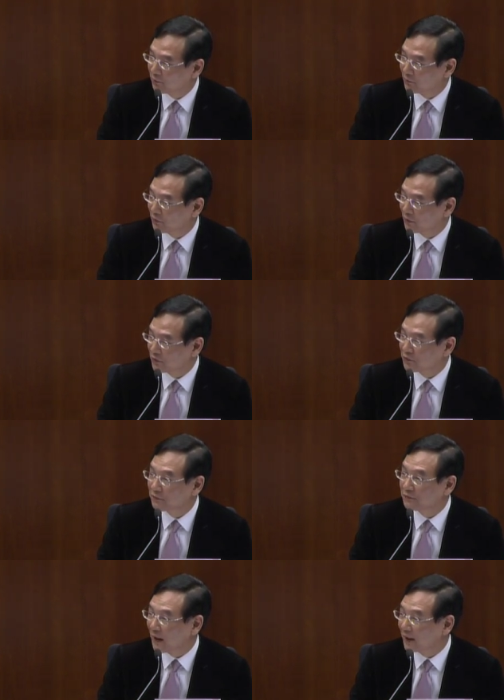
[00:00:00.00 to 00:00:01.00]
of
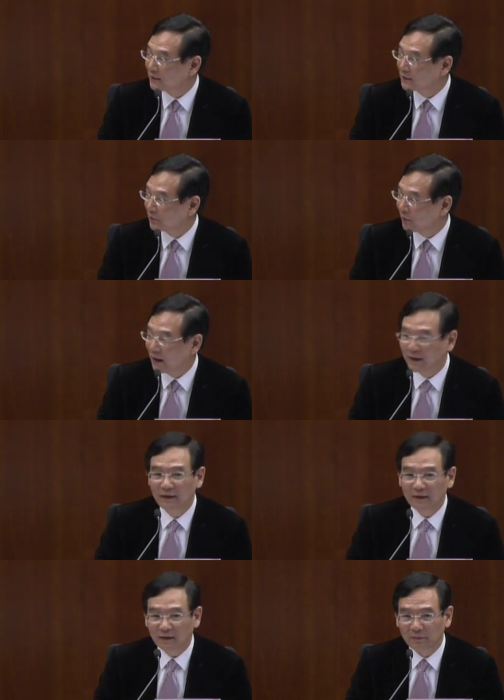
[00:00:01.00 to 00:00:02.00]
the outstanding
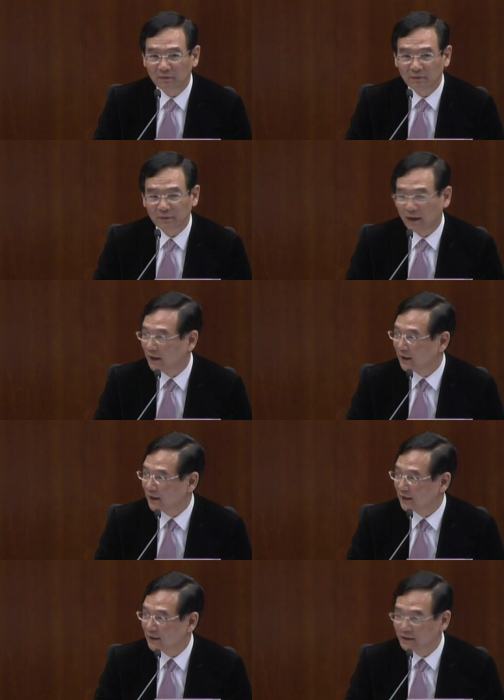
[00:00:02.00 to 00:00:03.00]
premium. It seems
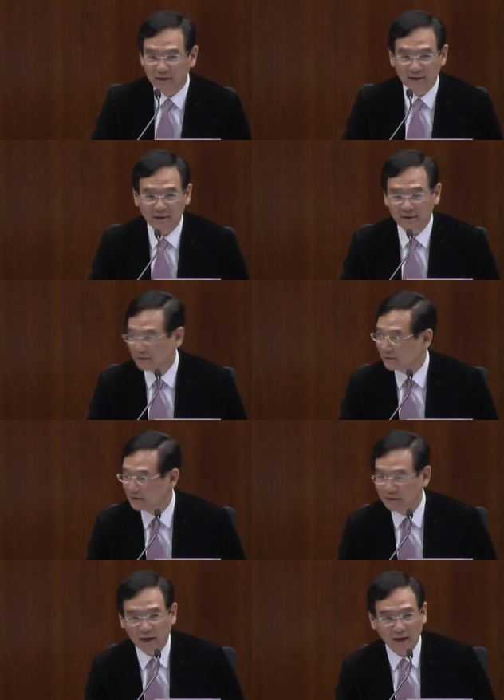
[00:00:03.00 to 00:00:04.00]
that there are two
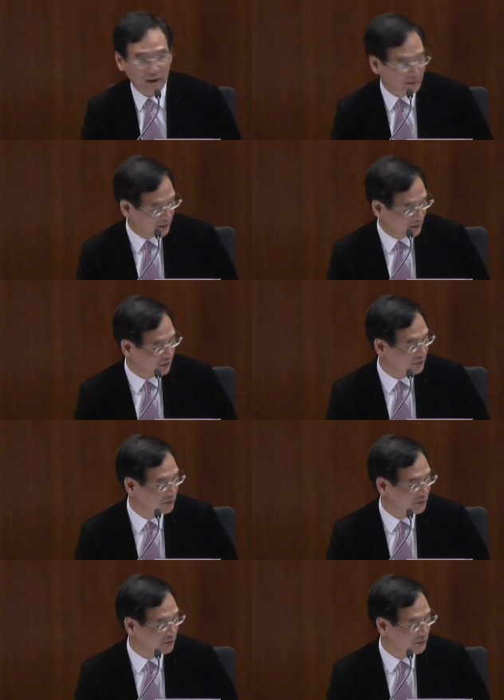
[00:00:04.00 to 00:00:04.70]
sides of the story now.